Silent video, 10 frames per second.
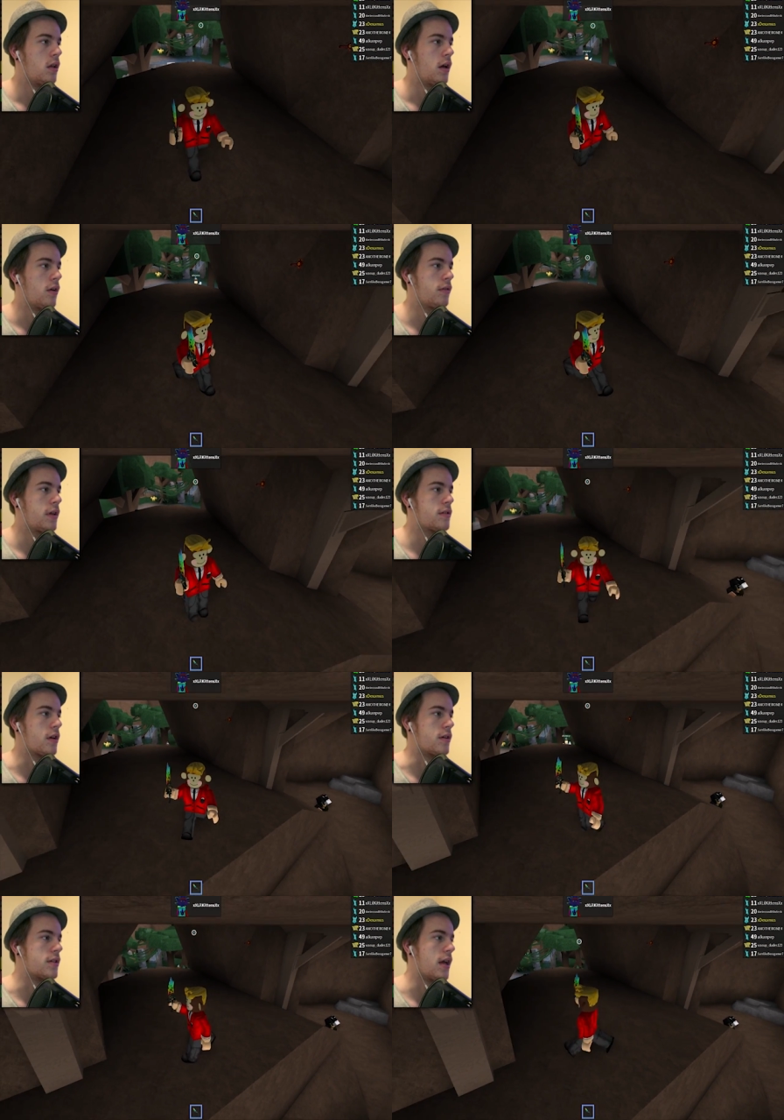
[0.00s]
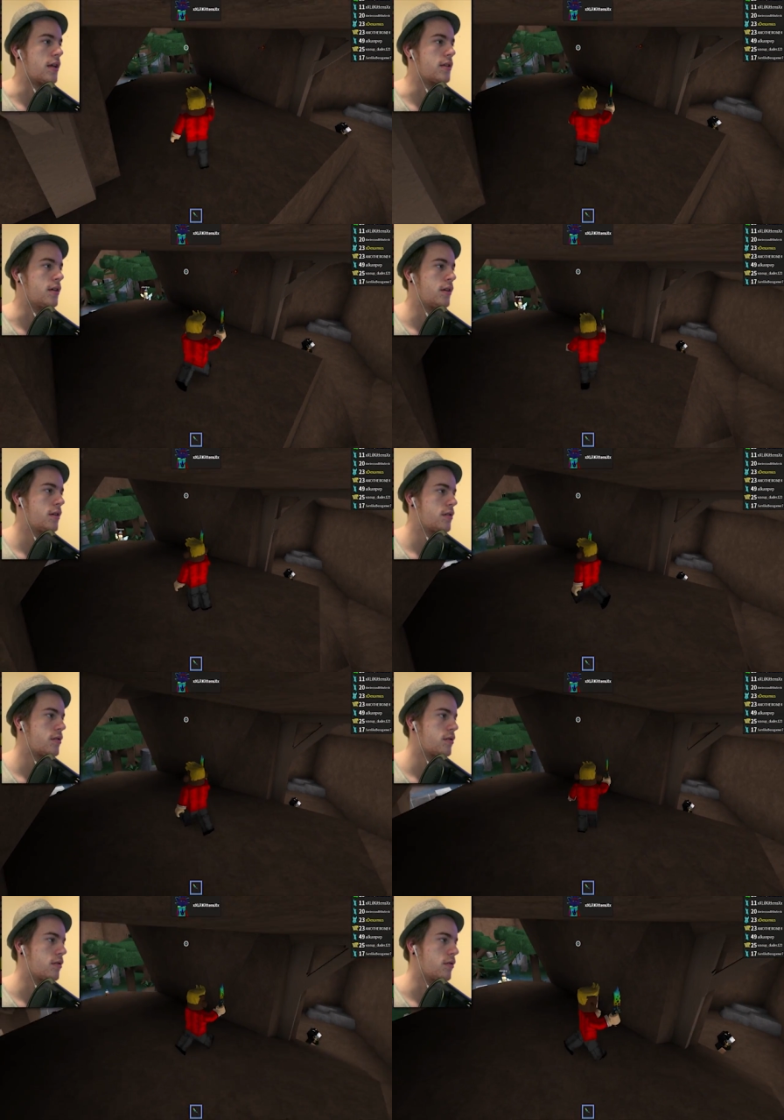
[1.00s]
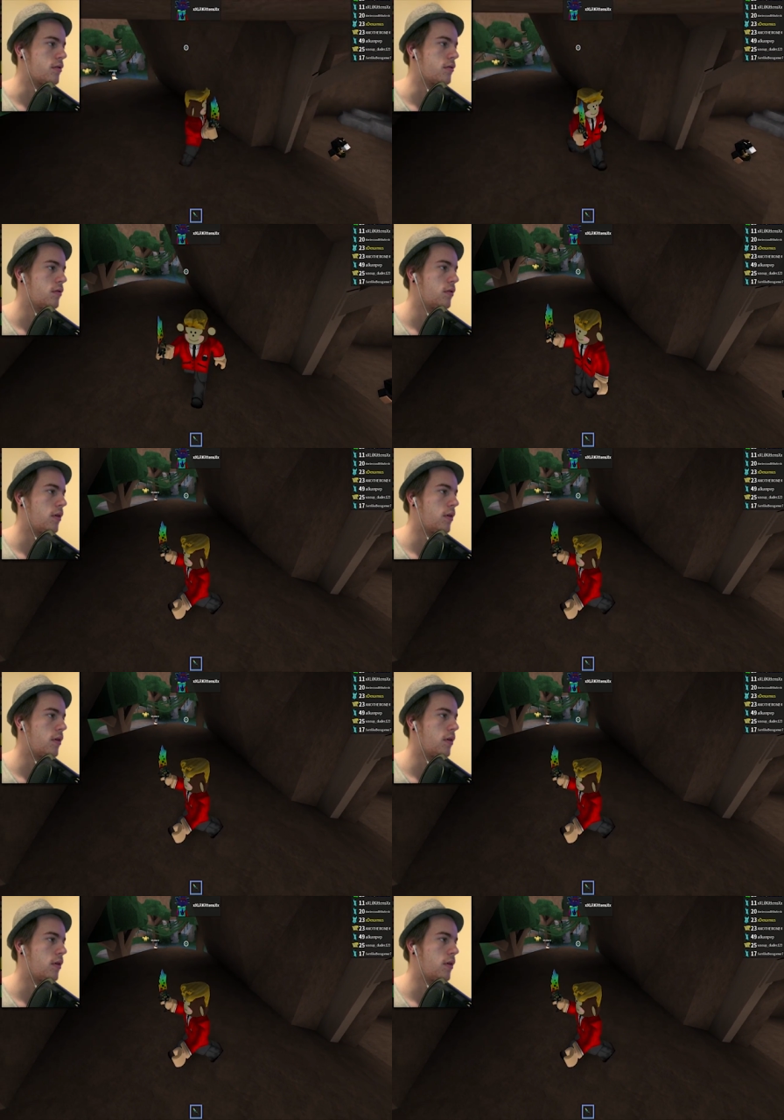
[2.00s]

I don't think he's our assassin, so...